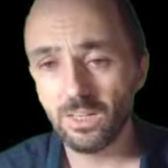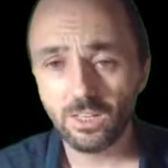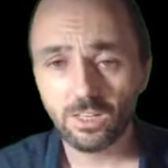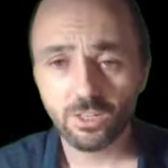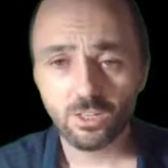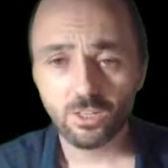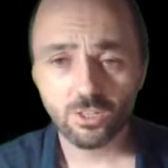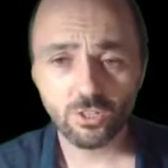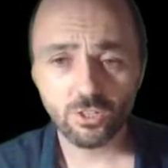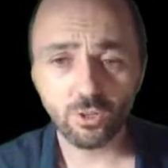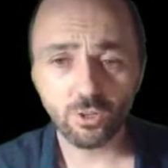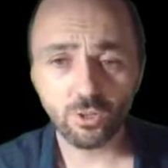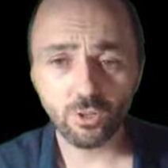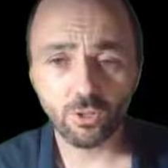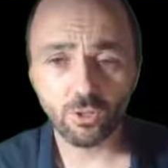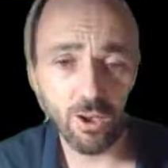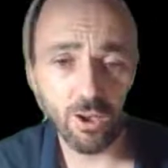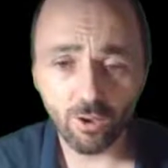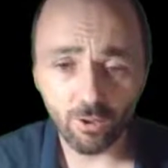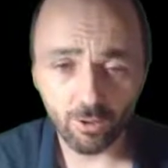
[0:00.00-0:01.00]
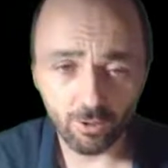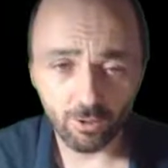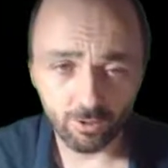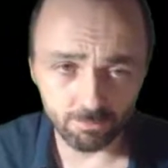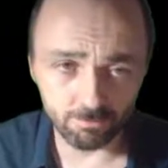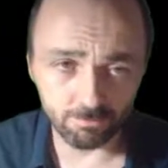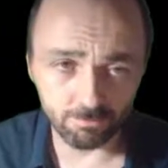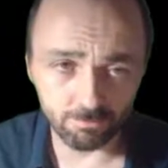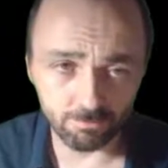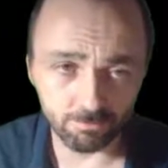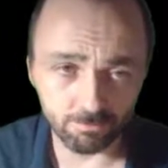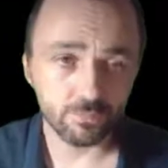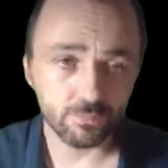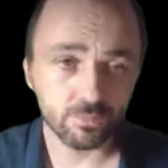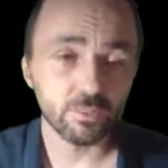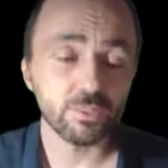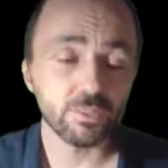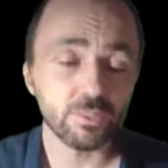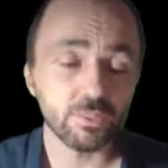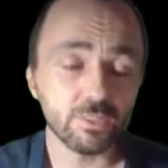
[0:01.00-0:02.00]
So now,
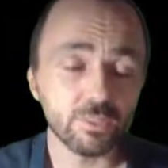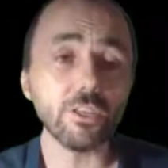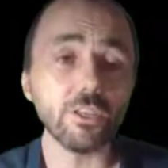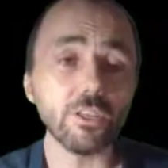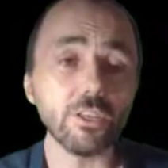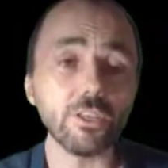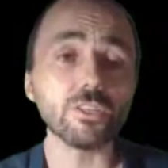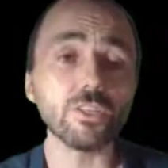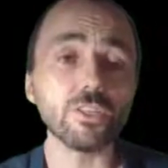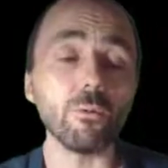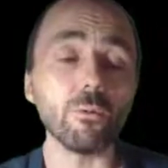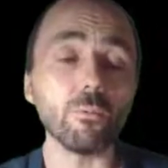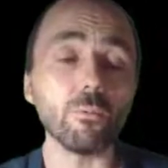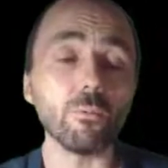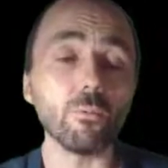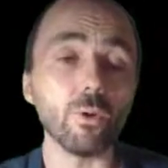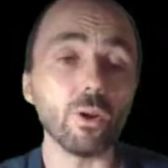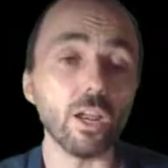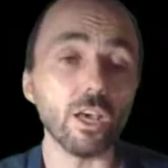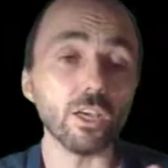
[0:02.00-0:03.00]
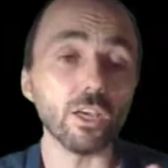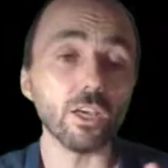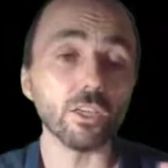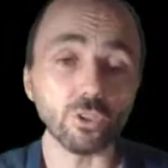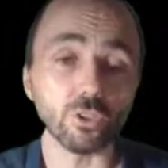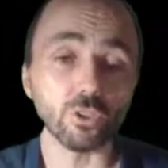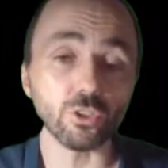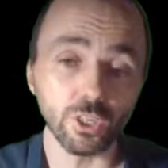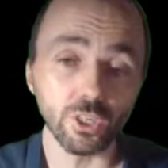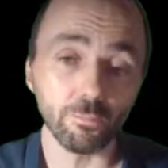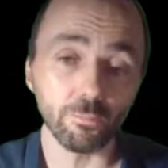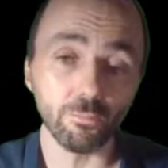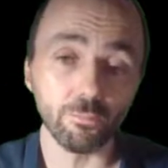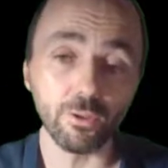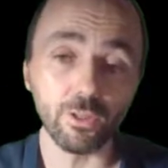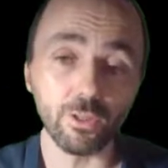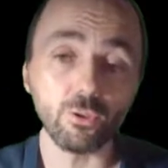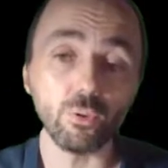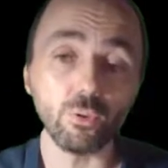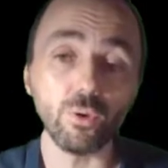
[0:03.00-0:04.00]
there is some relationship
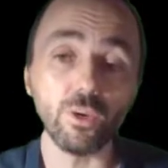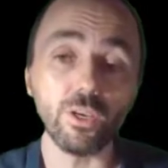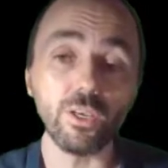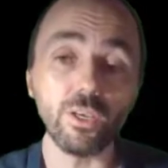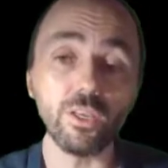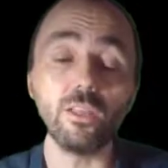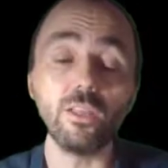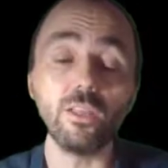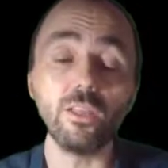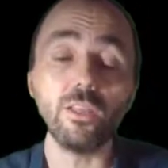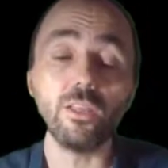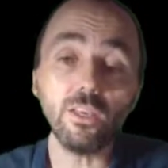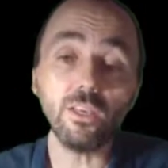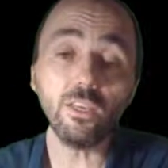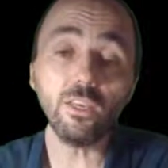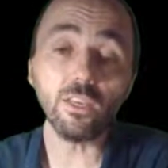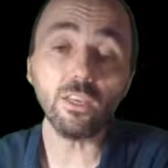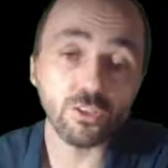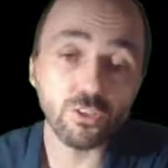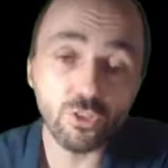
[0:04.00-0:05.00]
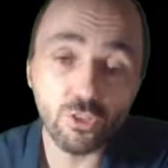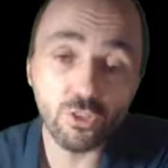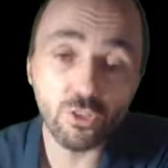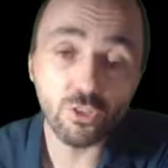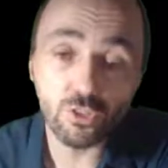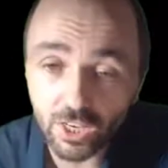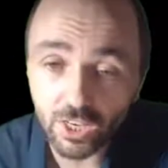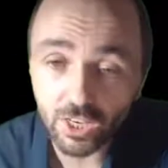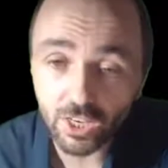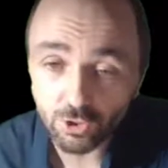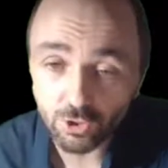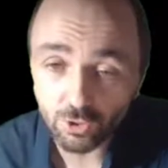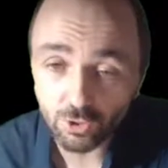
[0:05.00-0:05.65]
between association